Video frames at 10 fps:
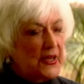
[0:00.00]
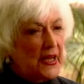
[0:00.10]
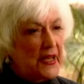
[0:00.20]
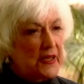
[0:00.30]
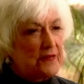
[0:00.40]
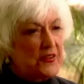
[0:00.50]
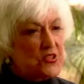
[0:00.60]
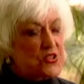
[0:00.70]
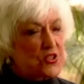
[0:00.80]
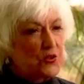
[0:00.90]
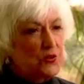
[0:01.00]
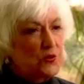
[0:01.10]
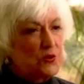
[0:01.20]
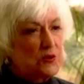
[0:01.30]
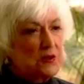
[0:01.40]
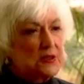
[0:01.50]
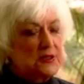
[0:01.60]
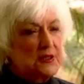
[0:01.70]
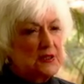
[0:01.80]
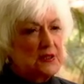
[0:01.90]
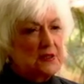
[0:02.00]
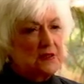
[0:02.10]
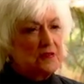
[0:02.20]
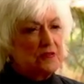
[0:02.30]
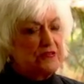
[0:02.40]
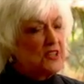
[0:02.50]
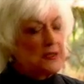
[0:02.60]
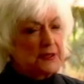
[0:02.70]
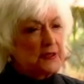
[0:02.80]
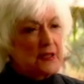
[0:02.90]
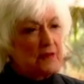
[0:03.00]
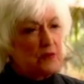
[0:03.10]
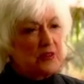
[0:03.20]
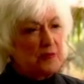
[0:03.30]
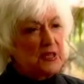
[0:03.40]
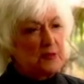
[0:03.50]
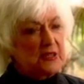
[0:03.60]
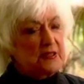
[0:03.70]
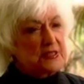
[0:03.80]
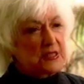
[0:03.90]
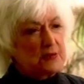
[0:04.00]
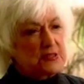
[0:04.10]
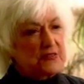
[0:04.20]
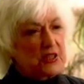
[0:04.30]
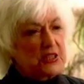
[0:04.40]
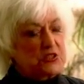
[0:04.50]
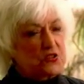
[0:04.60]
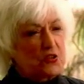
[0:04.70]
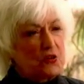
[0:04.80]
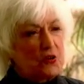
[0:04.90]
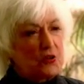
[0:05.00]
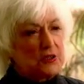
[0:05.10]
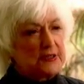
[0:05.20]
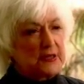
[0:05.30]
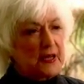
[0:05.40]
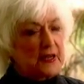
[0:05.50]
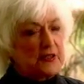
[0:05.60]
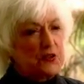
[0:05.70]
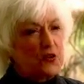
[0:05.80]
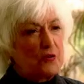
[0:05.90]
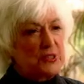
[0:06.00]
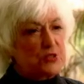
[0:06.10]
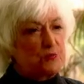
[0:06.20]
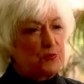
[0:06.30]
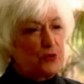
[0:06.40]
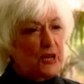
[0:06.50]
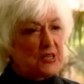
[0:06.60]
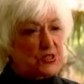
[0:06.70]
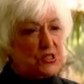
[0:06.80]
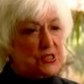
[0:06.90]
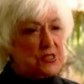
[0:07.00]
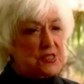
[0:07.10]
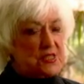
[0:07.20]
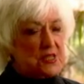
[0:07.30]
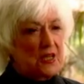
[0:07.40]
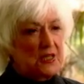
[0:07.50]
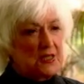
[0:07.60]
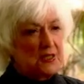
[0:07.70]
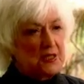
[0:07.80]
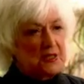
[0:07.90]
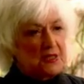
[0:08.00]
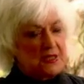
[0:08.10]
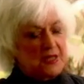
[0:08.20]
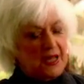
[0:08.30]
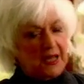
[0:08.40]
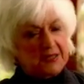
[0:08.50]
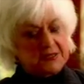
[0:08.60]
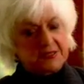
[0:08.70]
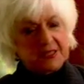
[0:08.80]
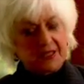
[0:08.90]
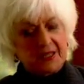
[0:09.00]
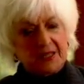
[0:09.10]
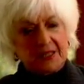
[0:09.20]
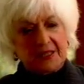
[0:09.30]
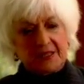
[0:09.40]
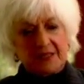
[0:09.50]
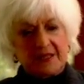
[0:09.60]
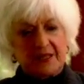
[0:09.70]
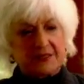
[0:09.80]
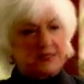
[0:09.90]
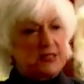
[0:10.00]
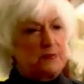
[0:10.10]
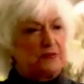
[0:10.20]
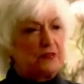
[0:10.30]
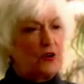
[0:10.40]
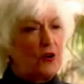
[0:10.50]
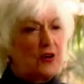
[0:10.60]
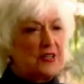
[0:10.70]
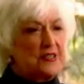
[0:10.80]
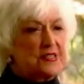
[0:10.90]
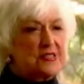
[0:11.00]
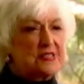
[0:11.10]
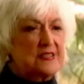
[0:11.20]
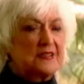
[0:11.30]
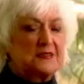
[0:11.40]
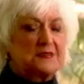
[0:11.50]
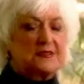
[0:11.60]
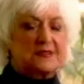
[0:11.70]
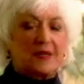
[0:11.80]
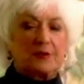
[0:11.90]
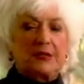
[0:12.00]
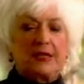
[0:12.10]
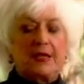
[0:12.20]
the head of the school fell in love with me because I was very tall and had enormous breasts and a deep voice. And so